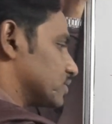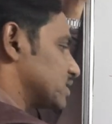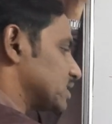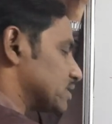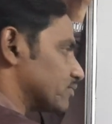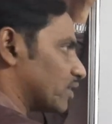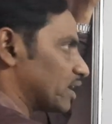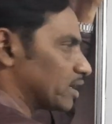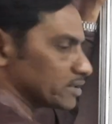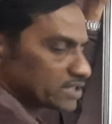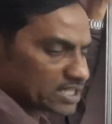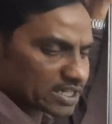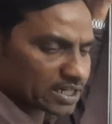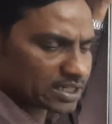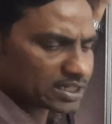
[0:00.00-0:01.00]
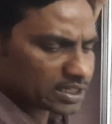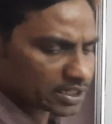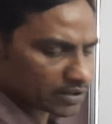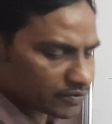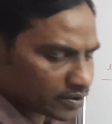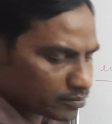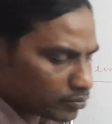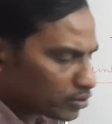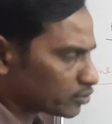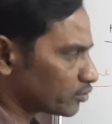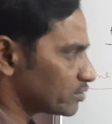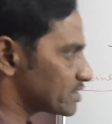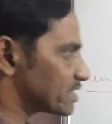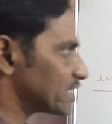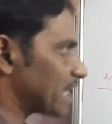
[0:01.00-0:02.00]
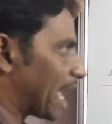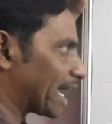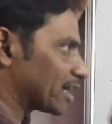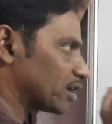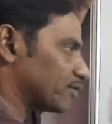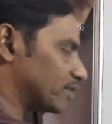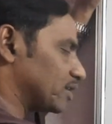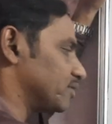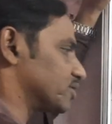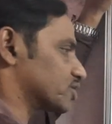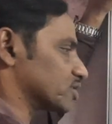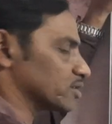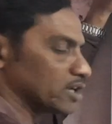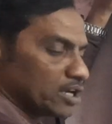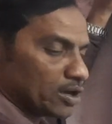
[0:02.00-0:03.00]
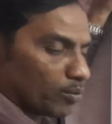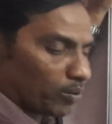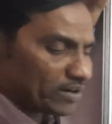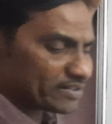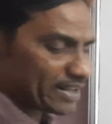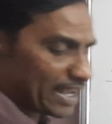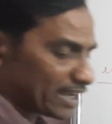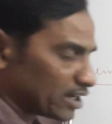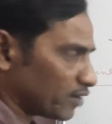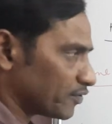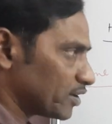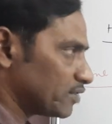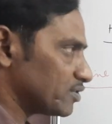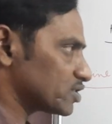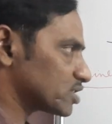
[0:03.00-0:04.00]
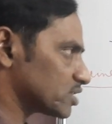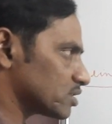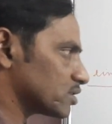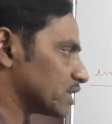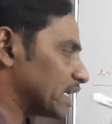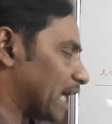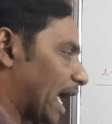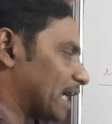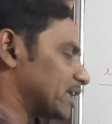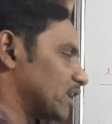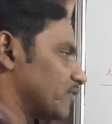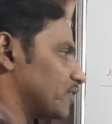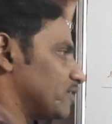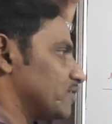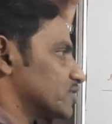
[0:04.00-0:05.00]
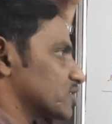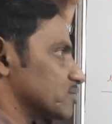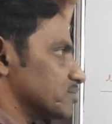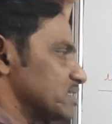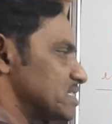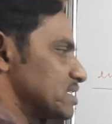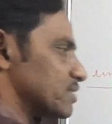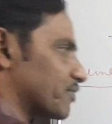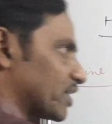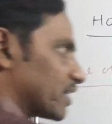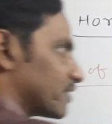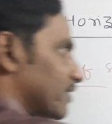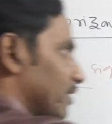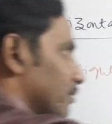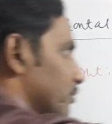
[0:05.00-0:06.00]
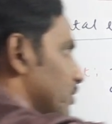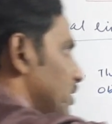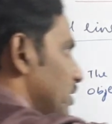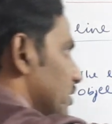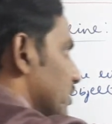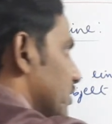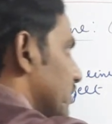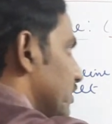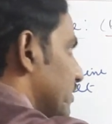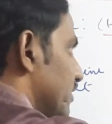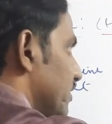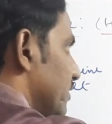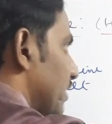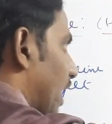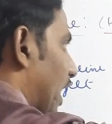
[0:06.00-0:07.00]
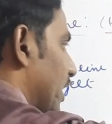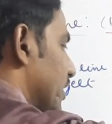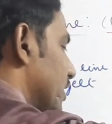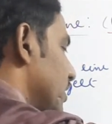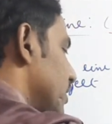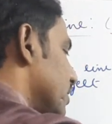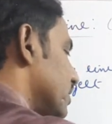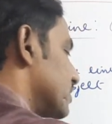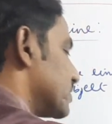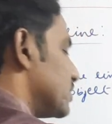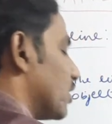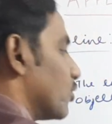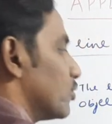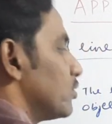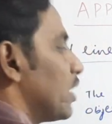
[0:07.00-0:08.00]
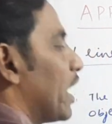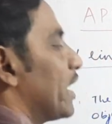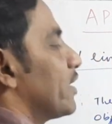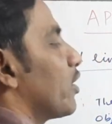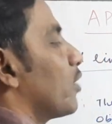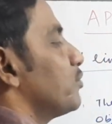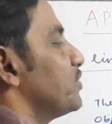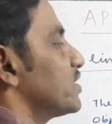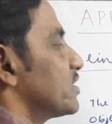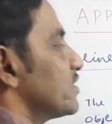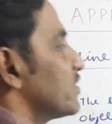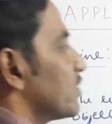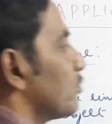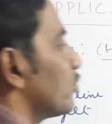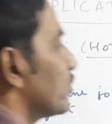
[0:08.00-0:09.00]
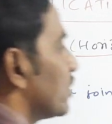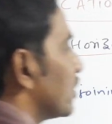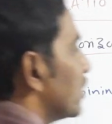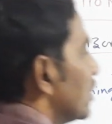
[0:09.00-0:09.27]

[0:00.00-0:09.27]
see, generally in every book you will see angle of elevation. What is the angle of elevation? Angle of elevation means, for example, this is eye is down and object is above the